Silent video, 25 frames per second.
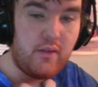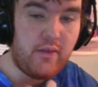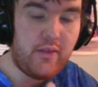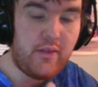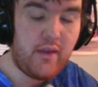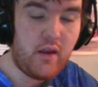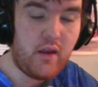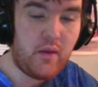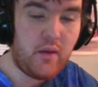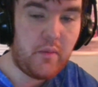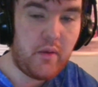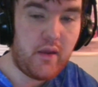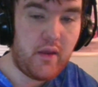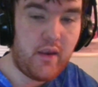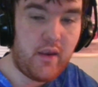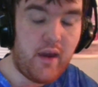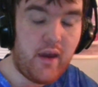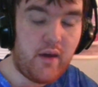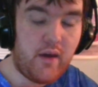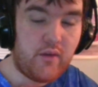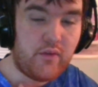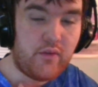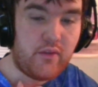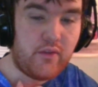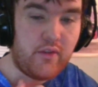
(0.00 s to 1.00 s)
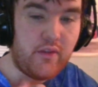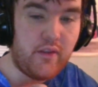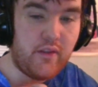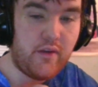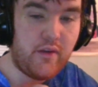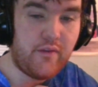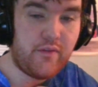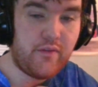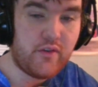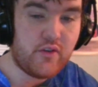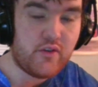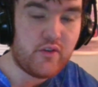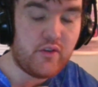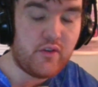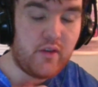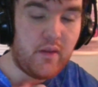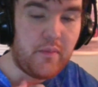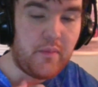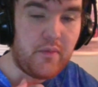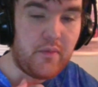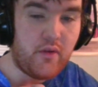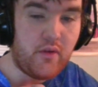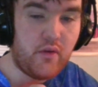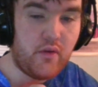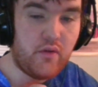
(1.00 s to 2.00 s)
That'll be announced in the official
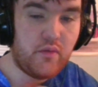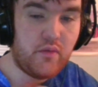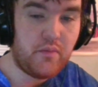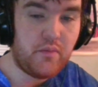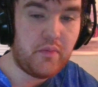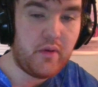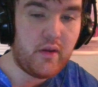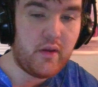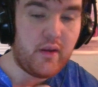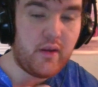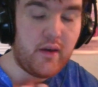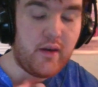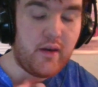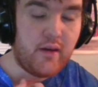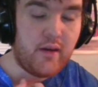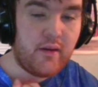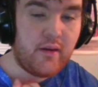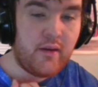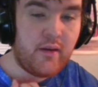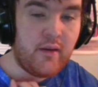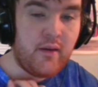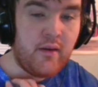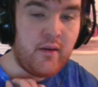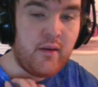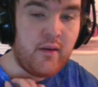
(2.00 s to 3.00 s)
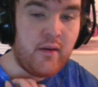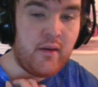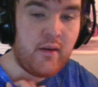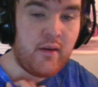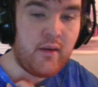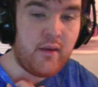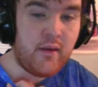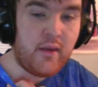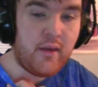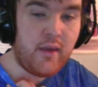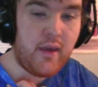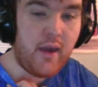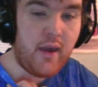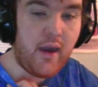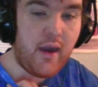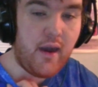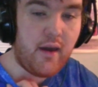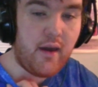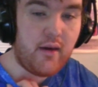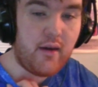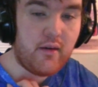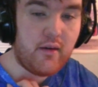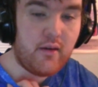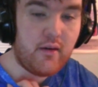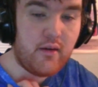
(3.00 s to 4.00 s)
episode, but, uh, yeah,
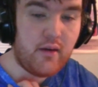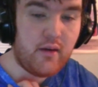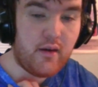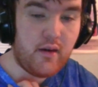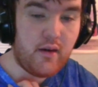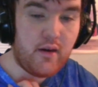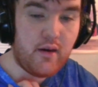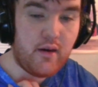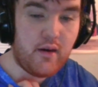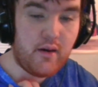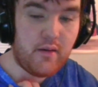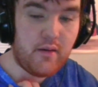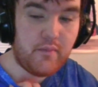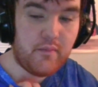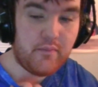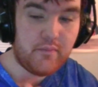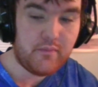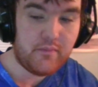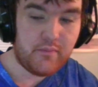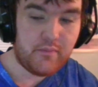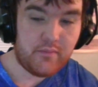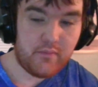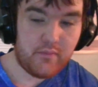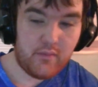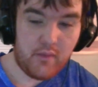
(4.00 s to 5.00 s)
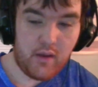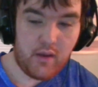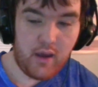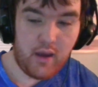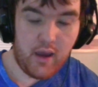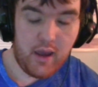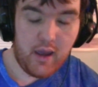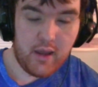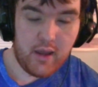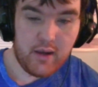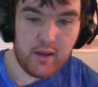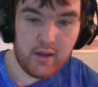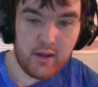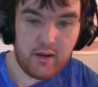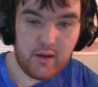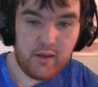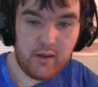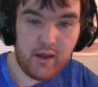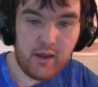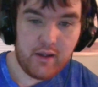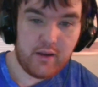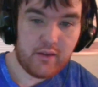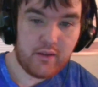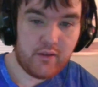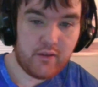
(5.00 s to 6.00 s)
um, I need a
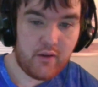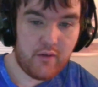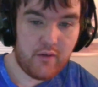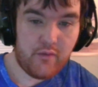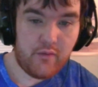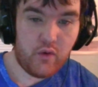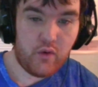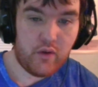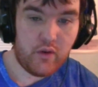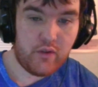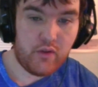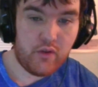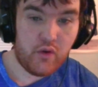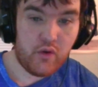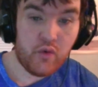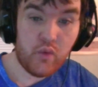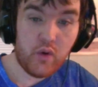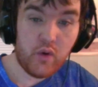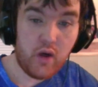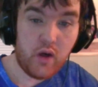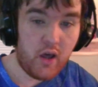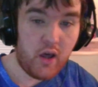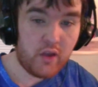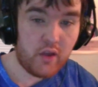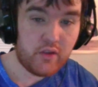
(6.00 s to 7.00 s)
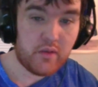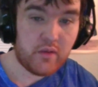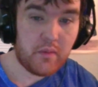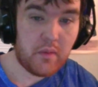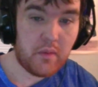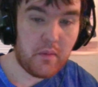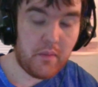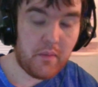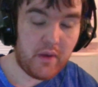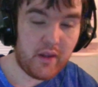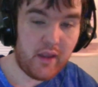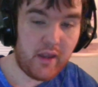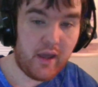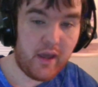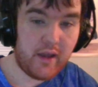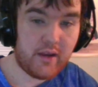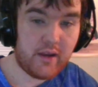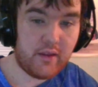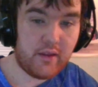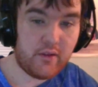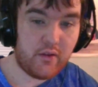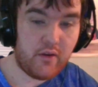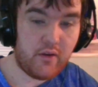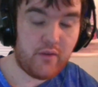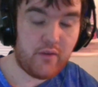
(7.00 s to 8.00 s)
Lightning Star voice, who will also be my Lightning
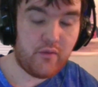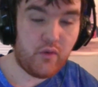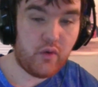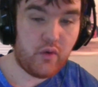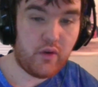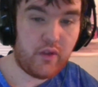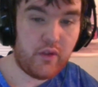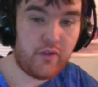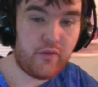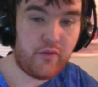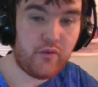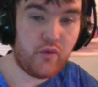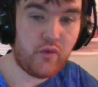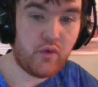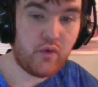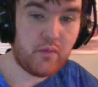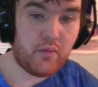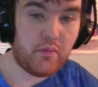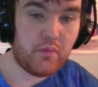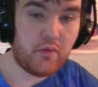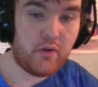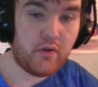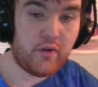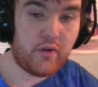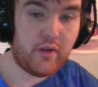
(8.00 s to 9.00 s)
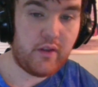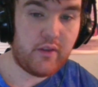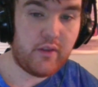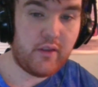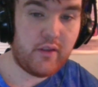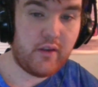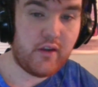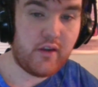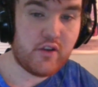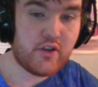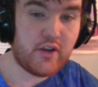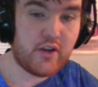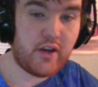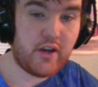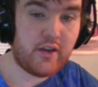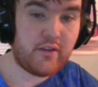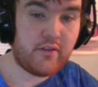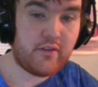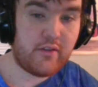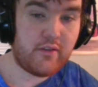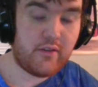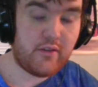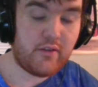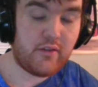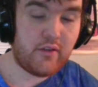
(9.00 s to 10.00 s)
Star voice for Brony at C H
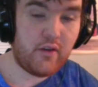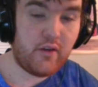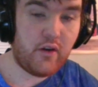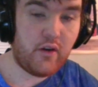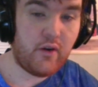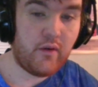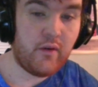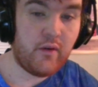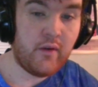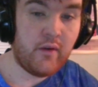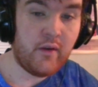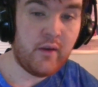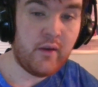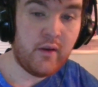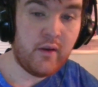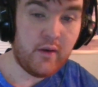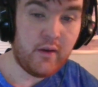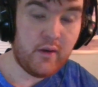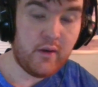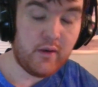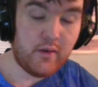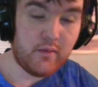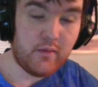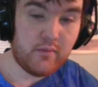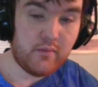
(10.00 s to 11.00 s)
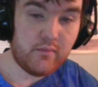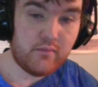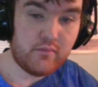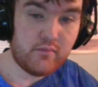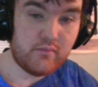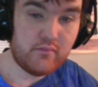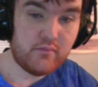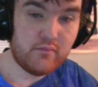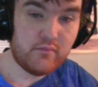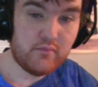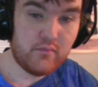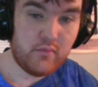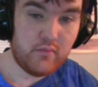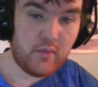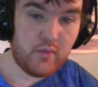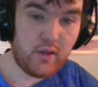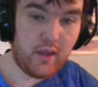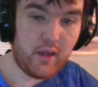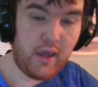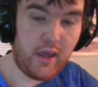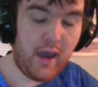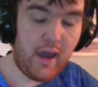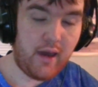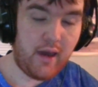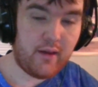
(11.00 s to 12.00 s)
S, so,
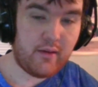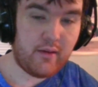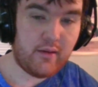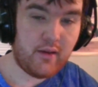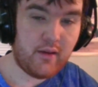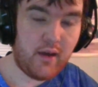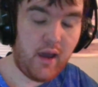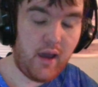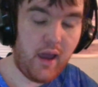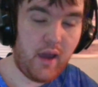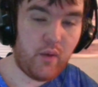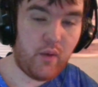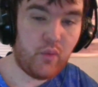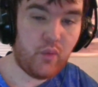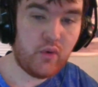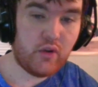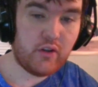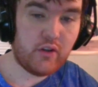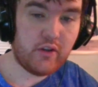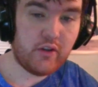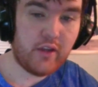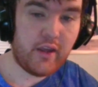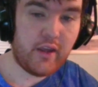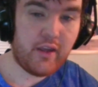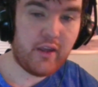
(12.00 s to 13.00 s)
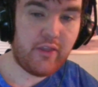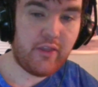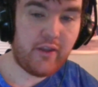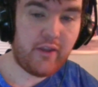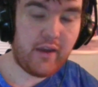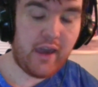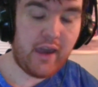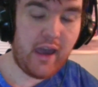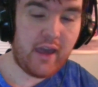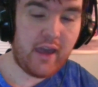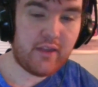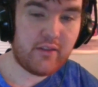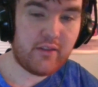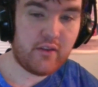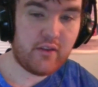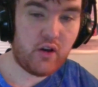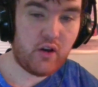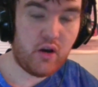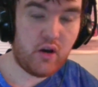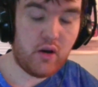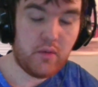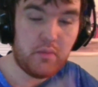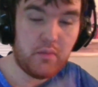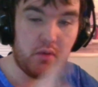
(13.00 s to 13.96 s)
yeah, I will link the casting call